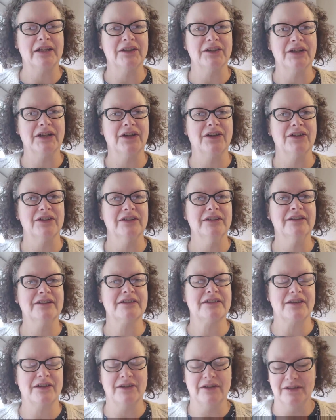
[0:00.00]
going on,
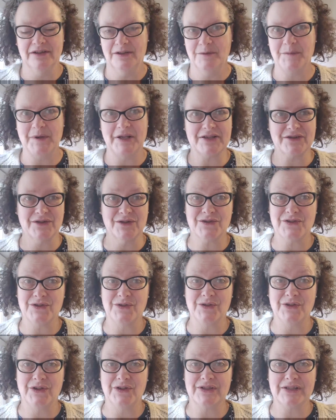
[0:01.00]
so I hope that's not
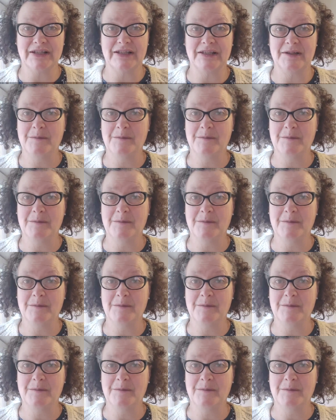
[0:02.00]
too noisy.